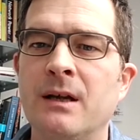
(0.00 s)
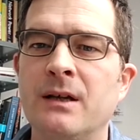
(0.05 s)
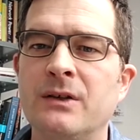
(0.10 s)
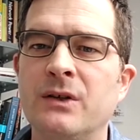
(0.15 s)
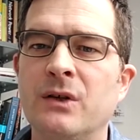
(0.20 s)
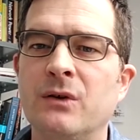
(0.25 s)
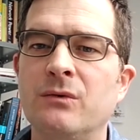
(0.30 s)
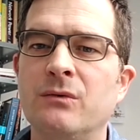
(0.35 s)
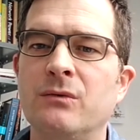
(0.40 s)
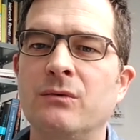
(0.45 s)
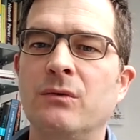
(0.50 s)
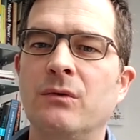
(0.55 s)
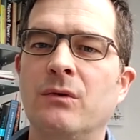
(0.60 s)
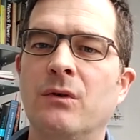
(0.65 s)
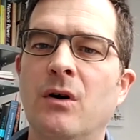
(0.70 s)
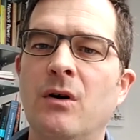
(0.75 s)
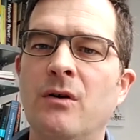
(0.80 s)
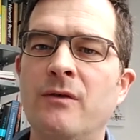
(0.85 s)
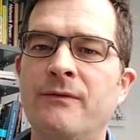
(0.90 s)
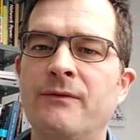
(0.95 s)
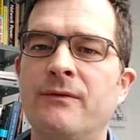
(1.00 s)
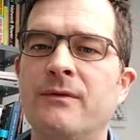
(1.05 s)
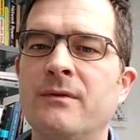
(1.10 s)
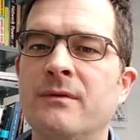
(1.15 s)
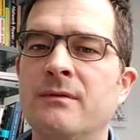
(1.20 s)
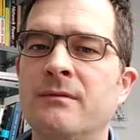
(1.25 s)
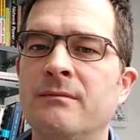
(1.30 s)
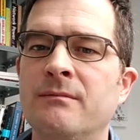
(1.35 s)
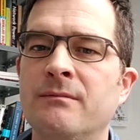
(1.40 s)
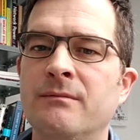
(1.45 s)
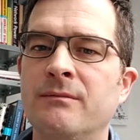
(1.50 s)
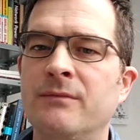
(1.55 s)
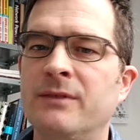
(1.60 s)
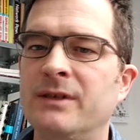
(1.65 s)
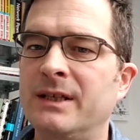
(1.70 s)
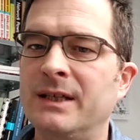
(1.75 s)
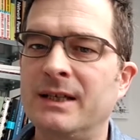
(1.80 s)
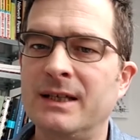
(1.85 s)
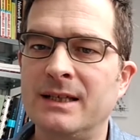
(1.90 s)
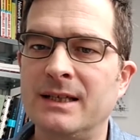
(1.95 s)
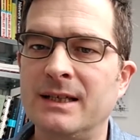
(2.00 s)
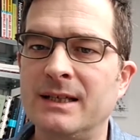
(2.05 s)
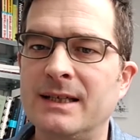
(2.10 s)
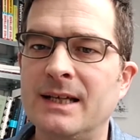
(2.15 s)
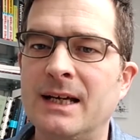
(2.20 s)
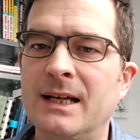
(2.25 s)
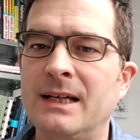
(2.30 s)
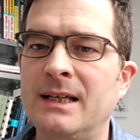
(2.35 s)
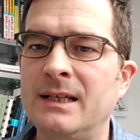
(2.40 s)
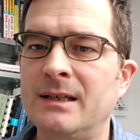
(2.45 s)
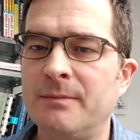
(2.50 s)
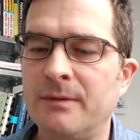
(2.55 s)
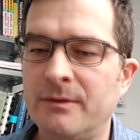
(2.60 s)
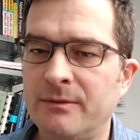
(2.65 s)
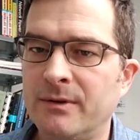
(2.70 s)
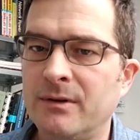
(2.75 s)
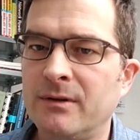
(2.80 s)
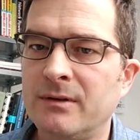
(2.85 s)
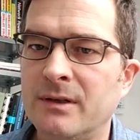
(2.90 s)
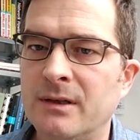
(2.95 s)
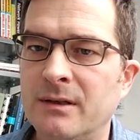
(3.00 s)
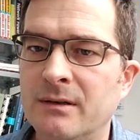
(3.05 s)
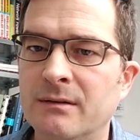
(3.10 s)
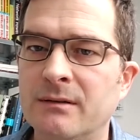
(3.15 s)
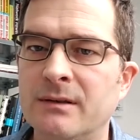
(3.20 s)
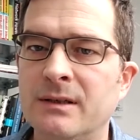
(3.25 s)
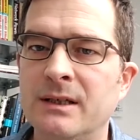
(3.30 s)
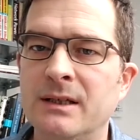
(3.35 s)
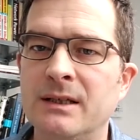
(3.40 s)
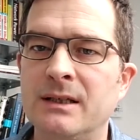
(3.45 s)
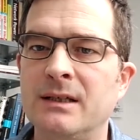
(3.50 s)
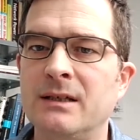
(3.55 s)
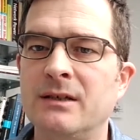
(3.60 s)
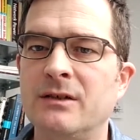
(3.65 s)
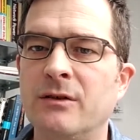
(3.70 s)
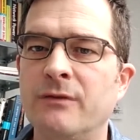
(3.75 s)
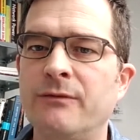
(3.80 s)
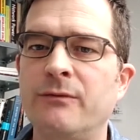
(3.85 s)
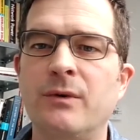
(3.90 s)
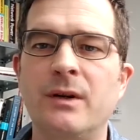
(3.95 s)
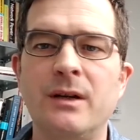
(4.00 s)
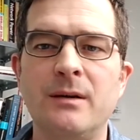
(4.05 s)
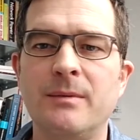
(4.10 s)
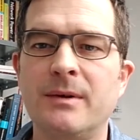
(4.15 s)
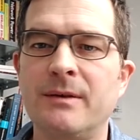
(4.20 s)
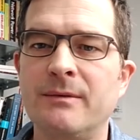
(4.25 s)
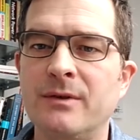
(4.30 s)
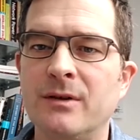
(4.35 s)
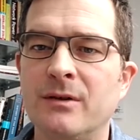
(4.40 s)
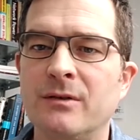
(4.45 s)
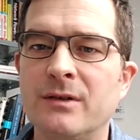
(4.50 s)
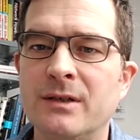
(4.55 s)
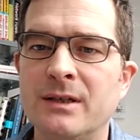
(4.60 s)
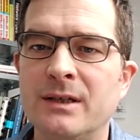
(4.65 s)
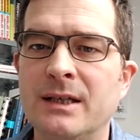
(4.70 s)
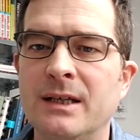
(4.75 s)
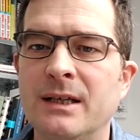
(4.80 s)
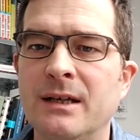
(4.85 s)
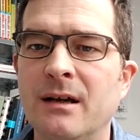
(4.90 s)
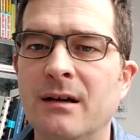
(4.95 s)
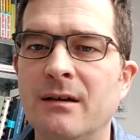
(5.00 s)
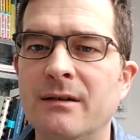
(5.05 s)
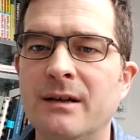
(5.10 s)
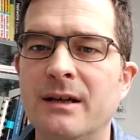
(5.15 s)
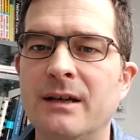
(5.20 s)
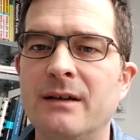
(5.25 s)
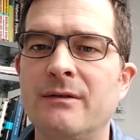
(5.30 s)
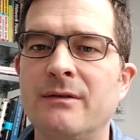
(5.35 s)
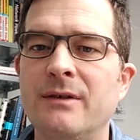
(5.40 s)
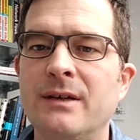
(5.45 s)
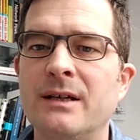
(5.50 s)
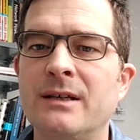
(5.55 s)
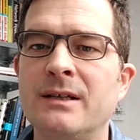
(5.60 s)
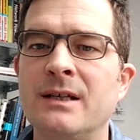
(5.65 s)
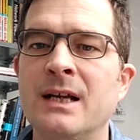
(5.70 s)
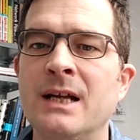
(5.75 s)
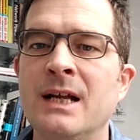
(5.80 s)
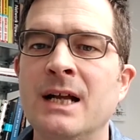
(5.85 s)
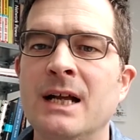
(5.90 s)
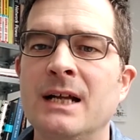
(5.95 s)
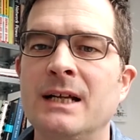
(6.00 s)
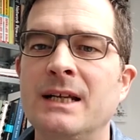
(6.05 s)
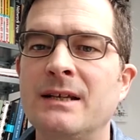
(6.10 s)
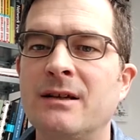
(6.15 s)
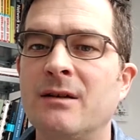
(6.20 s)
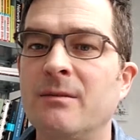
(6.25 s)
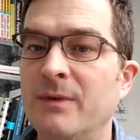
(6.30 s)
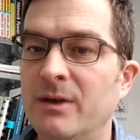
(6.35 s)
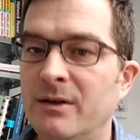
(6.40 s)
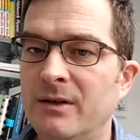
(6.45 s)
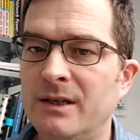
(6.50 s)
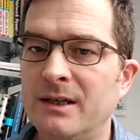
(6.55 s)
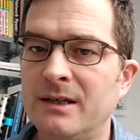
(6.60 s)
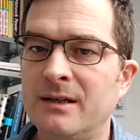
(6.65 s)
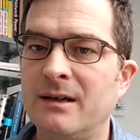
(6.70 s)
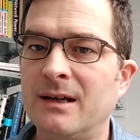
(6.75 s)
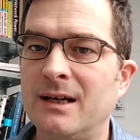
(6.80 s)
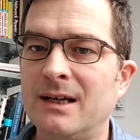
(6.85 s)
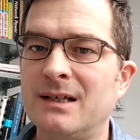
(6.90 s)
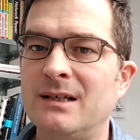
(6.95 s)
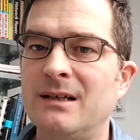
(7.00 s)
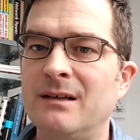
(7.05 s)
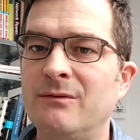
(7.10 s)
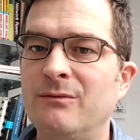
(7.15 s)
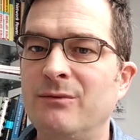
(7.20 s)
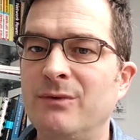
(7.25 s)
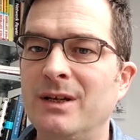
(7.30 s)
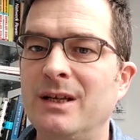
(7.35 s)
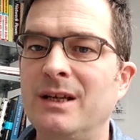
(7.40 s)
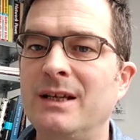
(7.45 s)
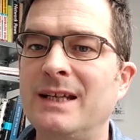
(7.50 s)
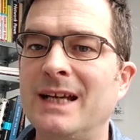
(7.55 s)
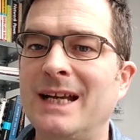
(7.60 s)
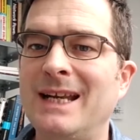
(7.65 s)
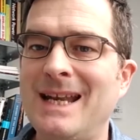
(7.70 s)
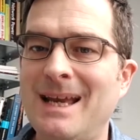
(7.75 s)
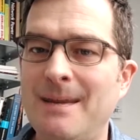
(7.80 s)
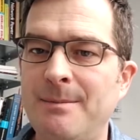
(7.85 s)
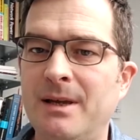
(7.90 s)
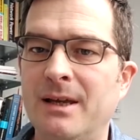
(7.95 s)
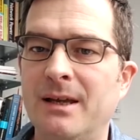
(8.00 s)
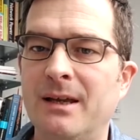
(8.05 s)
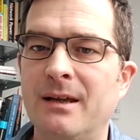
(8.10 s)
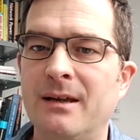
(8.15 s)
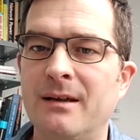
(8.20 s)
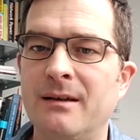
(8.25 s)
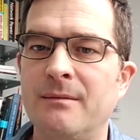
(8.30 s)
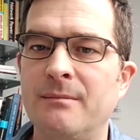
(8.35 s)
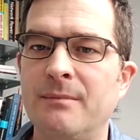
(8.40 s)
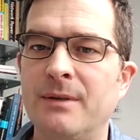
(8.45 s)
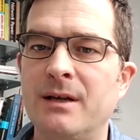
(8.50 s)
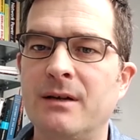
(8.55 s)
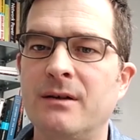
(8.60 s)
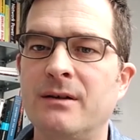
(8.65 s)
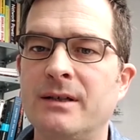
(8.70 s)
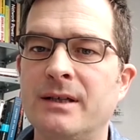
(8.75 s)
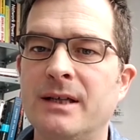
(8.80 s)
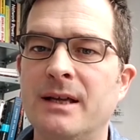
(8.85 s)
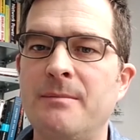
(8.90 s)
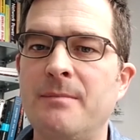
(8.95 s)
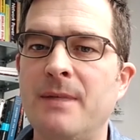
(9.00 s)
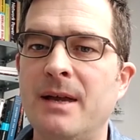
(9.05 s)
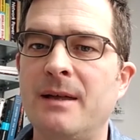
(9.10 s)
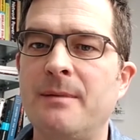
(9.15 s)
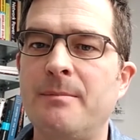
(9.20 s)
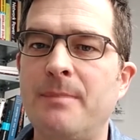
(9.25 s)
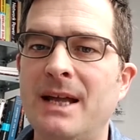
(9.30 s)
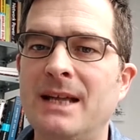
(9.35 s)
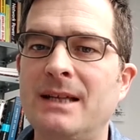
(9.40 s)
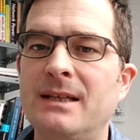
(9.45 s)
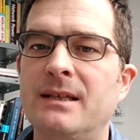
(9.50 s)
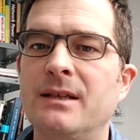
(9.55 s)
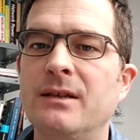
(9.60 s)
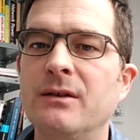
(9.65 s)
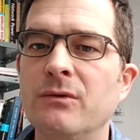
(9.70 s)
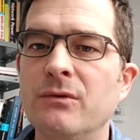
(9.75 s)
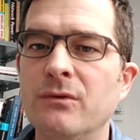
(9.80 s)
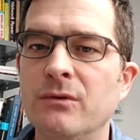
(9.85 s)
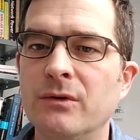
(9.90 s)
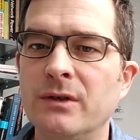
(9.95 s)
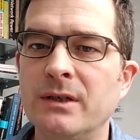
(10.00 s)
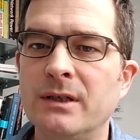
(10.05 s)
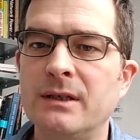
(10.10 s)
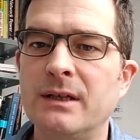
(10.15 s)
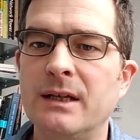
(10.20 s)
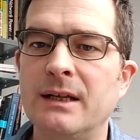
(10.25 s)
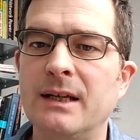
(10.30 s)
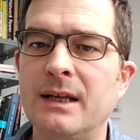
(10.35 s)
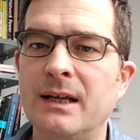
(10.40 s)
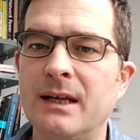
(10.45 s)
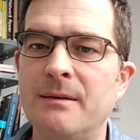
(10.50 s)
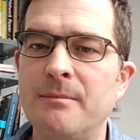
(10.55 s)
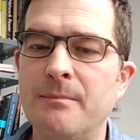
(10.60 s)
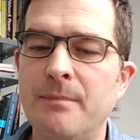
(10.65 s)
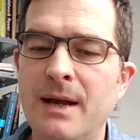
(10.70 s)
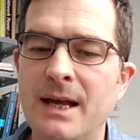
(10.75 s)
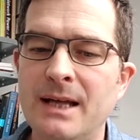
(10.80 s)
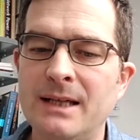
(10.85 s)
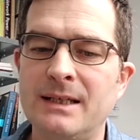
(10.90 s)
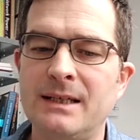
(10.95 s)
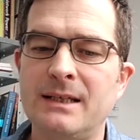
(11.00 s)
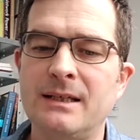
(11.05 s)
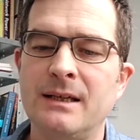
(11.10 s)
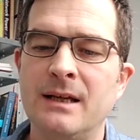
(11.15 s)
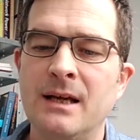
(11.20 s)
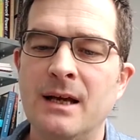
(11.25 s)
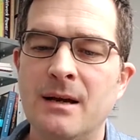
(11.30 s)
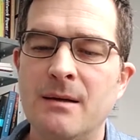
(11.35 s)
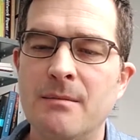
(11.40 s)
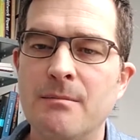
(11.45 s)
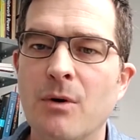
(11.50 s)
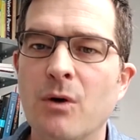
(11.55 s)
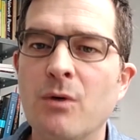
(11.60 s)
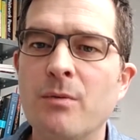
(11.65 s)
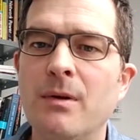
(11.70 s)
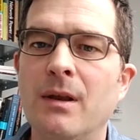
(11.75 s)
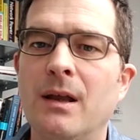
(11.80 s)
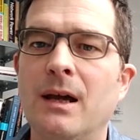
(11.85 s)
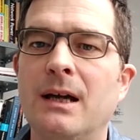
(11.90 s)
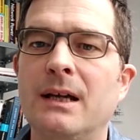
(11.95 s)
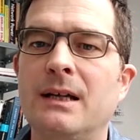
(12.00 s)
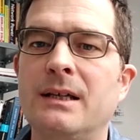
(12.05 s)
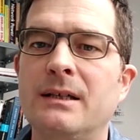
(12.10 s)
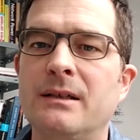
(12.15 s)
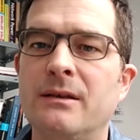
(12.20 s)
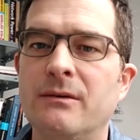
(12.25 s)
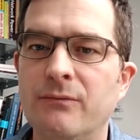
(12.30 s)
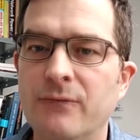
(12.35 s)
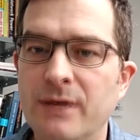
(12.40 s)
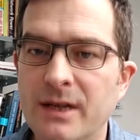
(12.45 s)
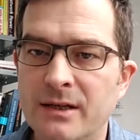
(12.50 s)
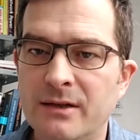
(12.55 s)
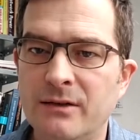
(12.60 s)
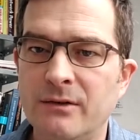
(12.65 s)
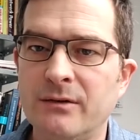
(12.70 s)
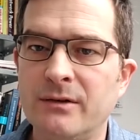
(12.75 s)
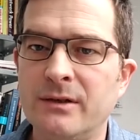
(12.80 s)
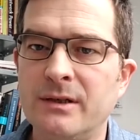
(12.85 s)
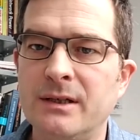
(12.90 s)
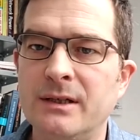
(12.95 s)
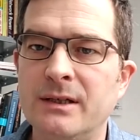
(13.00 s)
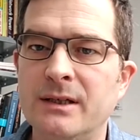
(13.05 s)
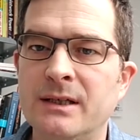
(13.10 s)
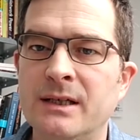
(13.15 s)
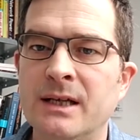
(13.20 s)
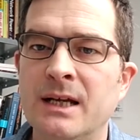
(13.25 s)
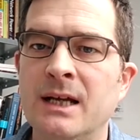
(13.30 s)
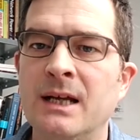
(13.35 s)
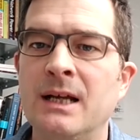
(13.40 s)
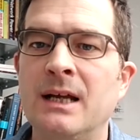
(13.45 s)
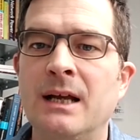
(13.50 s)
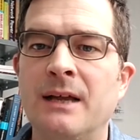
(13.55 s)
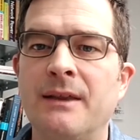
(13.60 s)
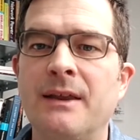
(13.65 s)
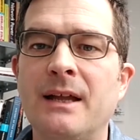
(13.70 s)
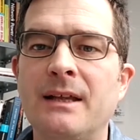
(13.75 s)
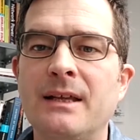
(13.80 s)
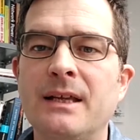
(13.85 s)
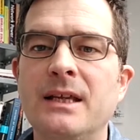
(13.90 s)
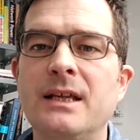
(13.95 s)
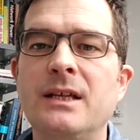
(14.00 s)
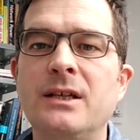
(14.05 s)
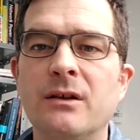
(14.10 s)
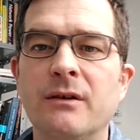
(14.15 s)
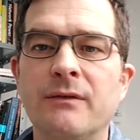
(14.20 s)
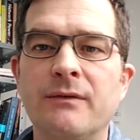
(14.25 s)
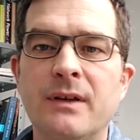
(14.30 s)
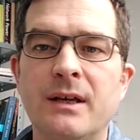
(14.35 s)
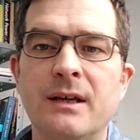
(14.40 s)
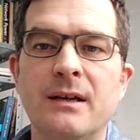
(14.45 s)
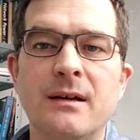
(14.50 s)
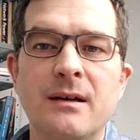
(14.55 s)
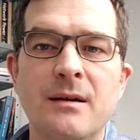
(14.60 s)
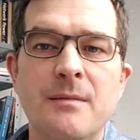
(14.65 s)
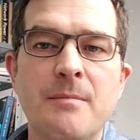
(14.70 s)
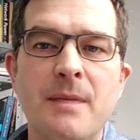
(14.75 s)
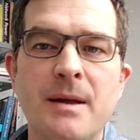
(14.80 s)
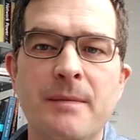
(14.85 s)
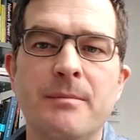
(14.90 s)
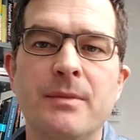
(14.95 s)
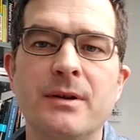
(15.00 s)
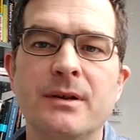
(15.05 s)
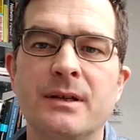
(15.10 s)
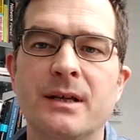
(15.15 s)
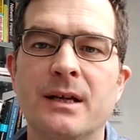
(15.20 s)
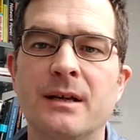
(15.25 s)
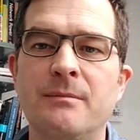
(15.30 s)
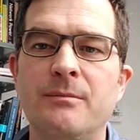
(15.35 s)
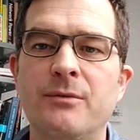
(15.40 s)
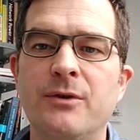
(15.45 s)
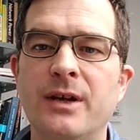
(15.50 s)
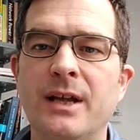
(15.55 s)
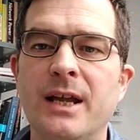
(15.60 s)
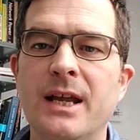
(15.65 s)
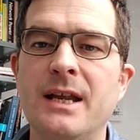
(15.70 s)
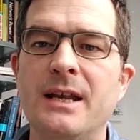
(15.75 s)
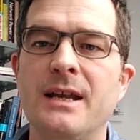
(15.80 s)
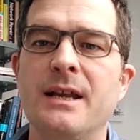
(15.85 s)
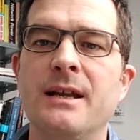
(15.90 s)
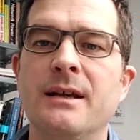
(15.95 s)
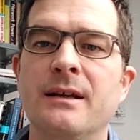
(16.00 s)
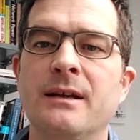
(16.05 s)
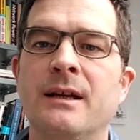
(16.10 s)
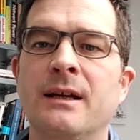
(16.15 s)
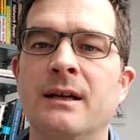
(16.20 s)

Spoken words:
So often, we see this in science, but we also see it in software, but we also see it in other areas, these communities are actually really dynamic, because they make best use and they can best mobilize the resources that each of their members can bring in.